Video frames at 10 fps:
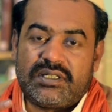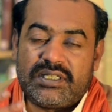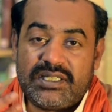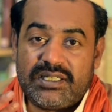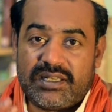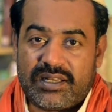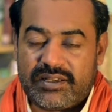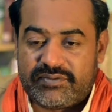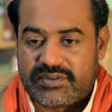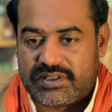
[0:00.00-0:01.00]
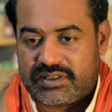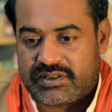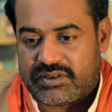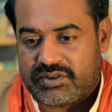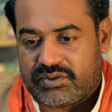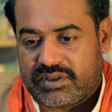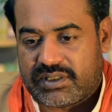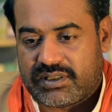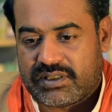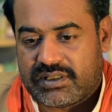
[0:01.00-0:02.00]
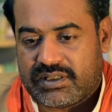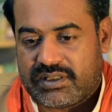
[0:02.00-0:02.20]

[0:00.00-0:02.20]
he lived during